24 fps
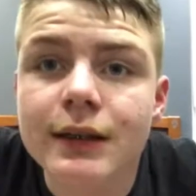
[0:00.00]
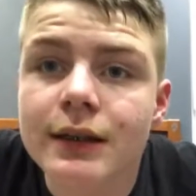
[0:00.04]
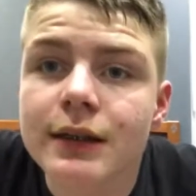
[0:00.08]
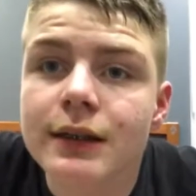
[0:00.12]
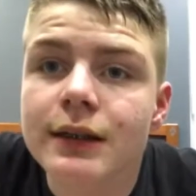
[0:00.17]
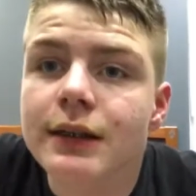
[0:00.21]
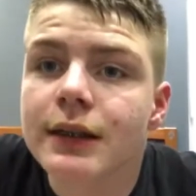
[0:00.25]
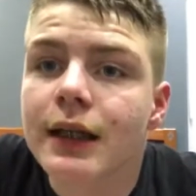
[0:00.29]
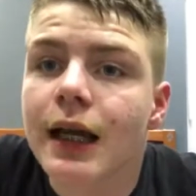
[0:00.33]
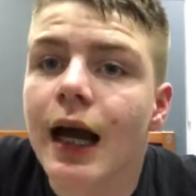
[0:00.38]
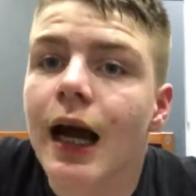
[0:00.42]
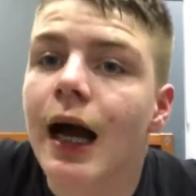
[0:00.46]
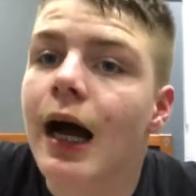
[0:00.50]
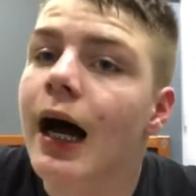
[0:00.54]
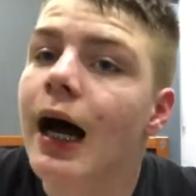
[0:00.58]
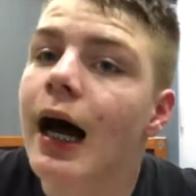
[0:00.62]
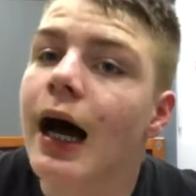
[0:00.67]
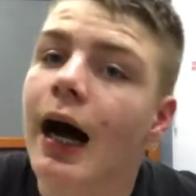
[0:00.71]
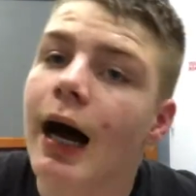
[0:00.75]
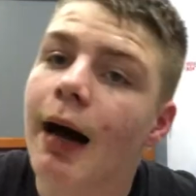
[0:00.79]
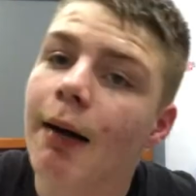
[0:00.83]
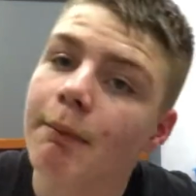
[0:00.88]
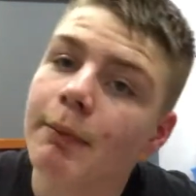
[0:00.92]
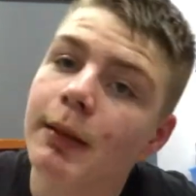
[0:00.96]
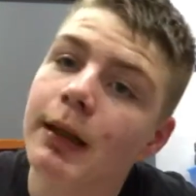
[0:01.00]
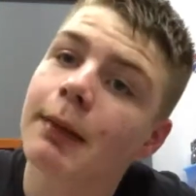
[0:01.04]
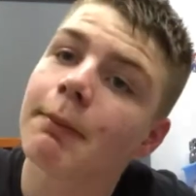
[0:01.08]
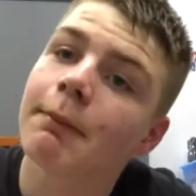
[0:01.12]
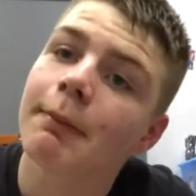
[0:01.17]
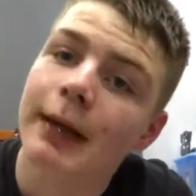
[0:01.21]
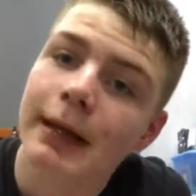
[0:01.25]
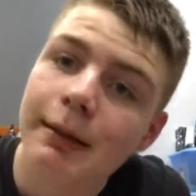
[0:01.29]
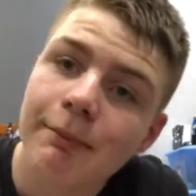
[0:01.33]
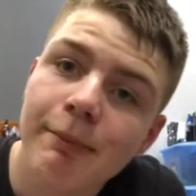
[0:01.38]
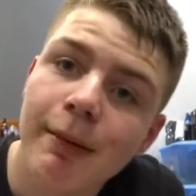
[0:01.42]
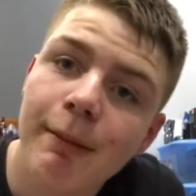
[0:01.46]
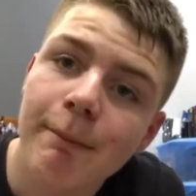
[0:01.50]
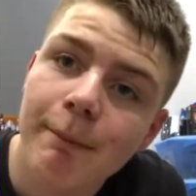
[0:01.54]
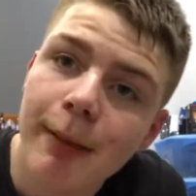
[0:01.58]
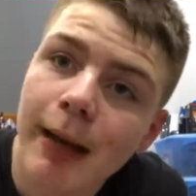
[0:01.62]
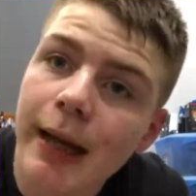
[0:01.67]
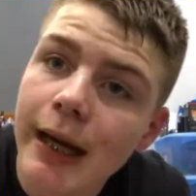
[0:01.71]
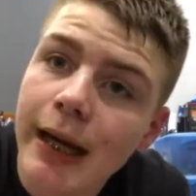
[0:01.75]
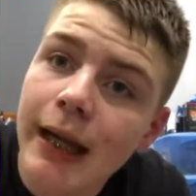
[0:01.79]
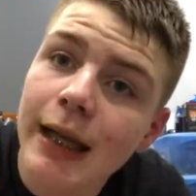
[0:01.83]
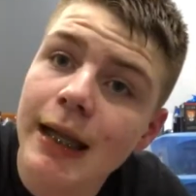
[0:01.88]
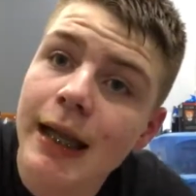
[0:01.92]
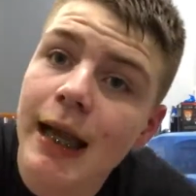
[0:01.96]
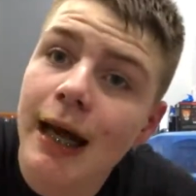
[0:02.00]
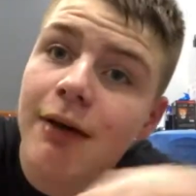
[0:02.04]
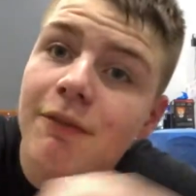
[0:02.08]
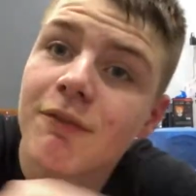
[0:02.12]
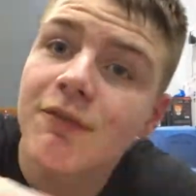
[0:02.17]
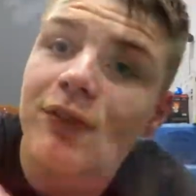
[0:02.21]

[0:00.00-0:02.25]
But yeah, I'm gonna make my bed now,